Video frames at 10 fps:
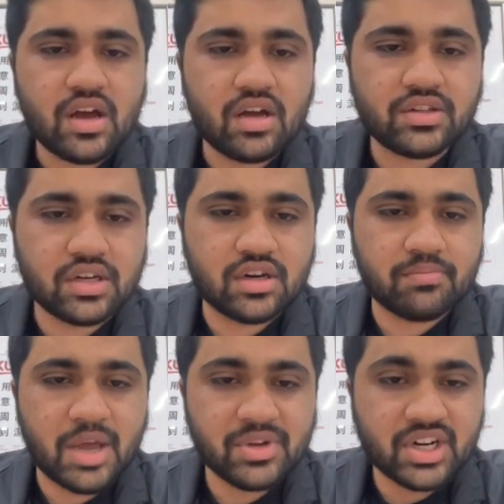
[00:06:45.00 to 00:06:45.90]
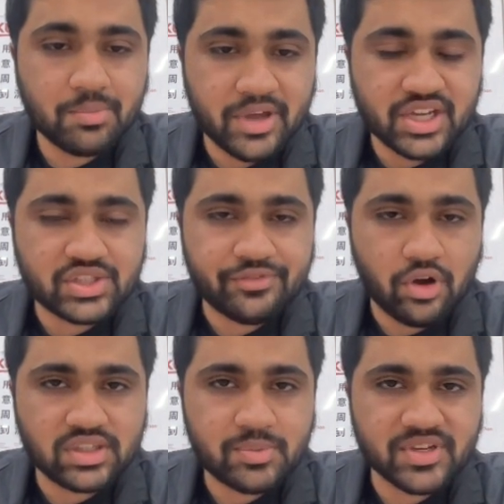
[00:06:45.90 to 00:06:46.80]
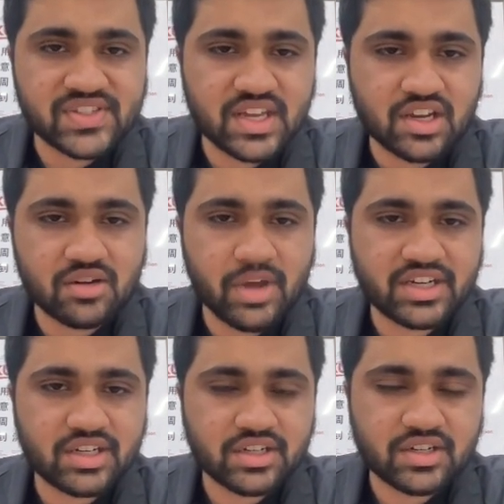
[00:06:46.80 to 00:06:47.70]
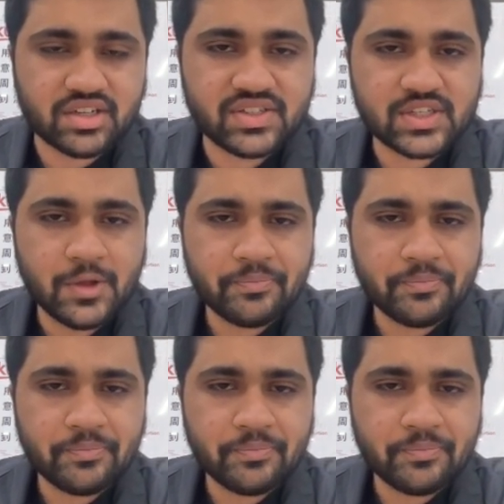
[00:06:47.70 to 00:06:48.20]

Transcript: the memory page falls per second might increase.